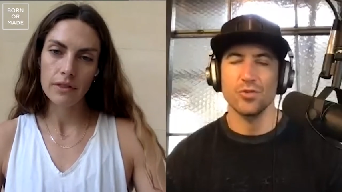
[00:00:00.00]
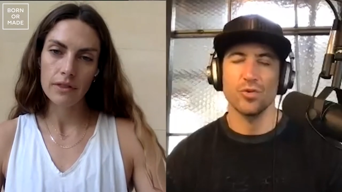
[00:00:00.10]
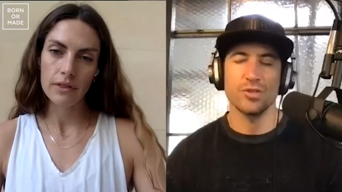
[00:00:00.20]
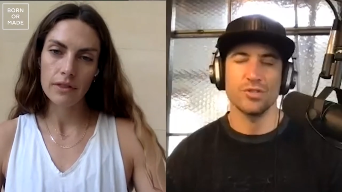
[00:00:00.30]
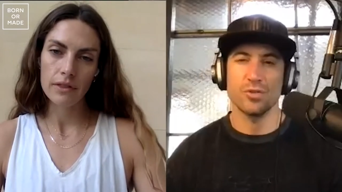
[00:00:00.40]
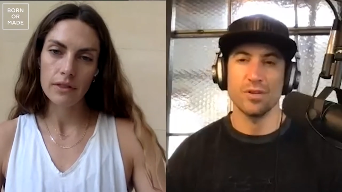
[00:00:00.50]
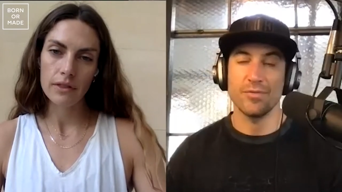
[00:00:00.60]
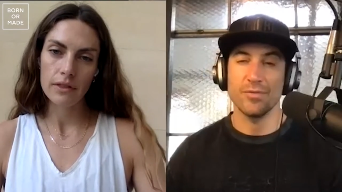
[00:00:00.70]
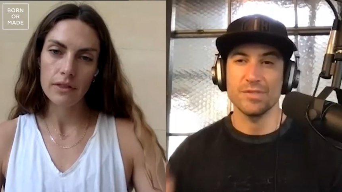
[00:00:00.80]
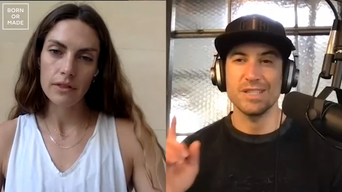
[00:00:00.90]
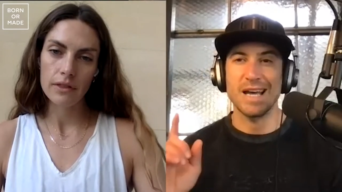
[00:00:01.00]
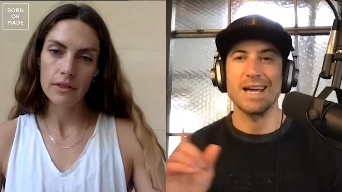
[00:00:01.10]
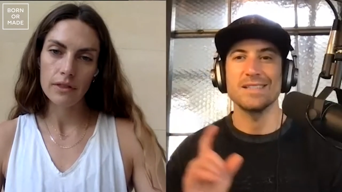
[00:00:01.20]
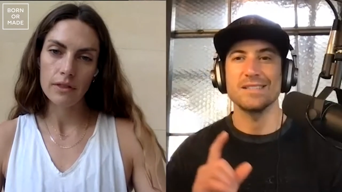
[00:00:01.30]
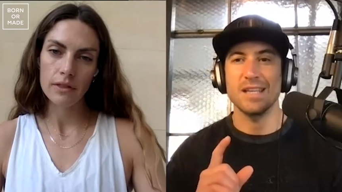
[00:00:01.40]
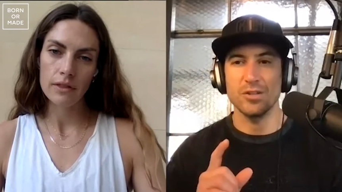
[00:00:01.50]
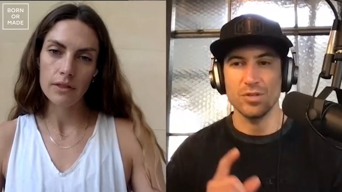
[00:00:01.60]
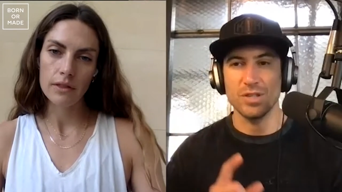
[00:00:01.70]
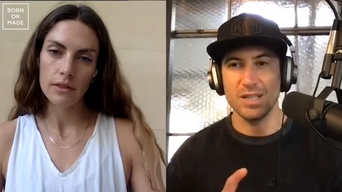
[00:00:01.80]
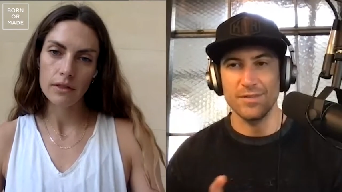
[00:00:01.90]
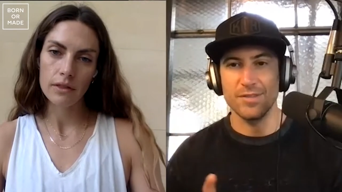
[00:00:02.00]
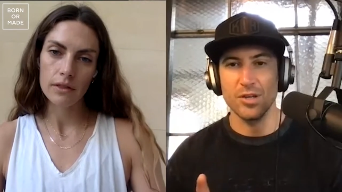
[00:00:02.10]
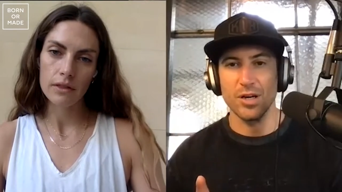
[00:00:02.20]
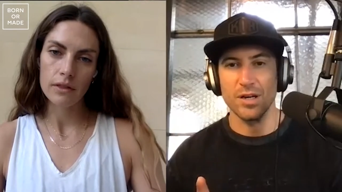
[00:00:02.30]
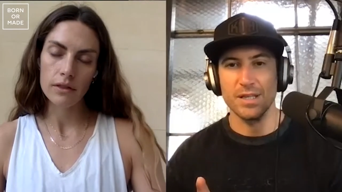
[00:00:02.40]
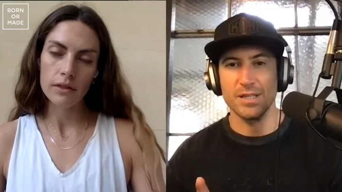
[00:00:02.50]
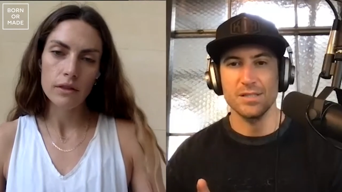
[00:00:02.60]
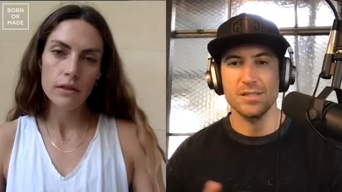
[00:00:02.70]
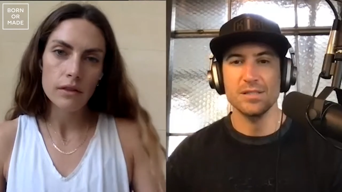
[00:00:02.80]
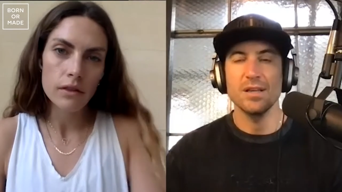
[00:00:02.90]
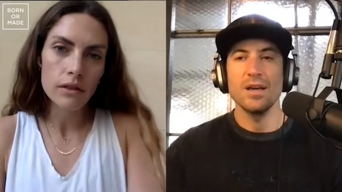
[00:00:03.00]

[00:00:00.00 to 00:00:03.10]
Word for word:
Speaker 1: or sort of signs that you can give the audience